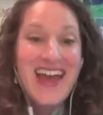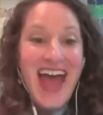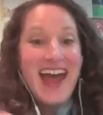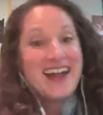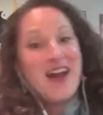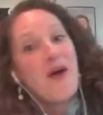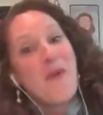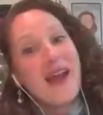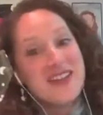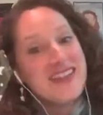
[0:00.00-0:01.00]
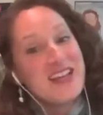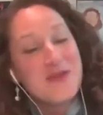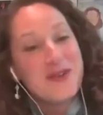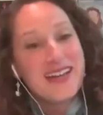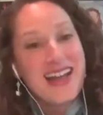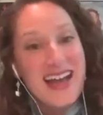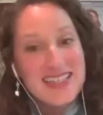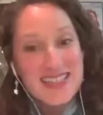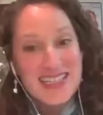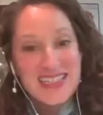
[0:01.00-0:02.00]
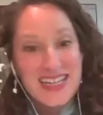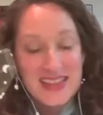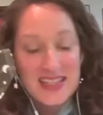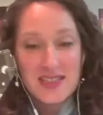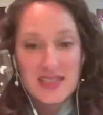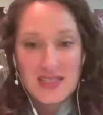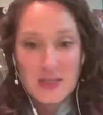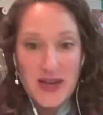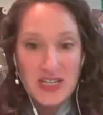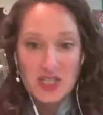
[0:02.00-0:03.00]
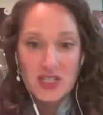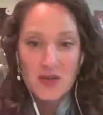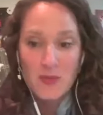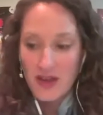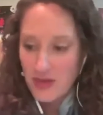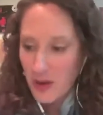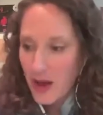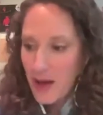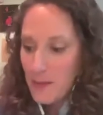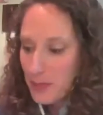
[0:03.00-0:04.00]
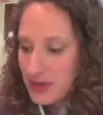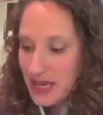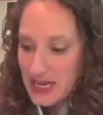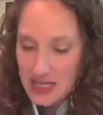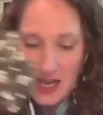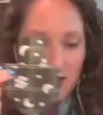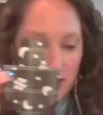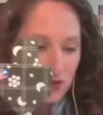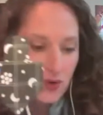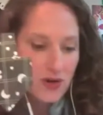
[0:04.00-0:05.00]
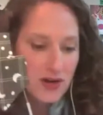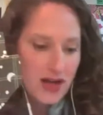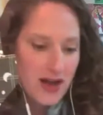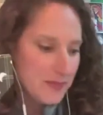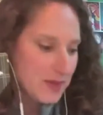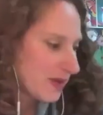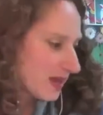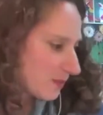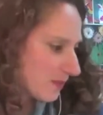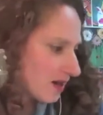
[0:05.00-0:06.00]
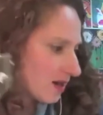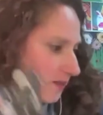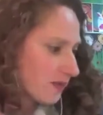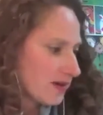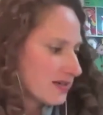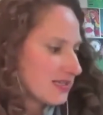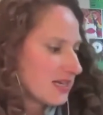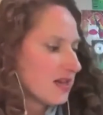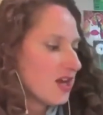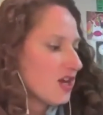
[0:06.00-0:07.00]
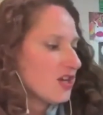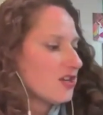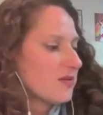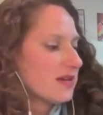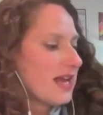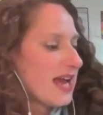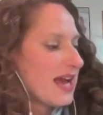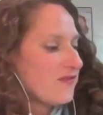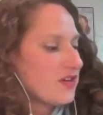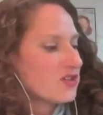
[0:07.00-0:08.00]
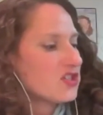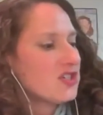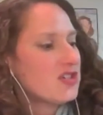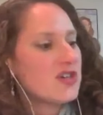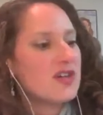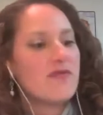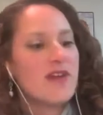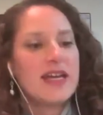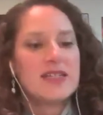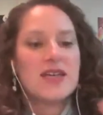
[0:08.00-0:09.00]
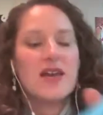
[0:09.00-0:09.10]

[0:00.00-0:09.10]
And a way that you can escalate this, especially with plain colored origami paper, where is it? You can have your children write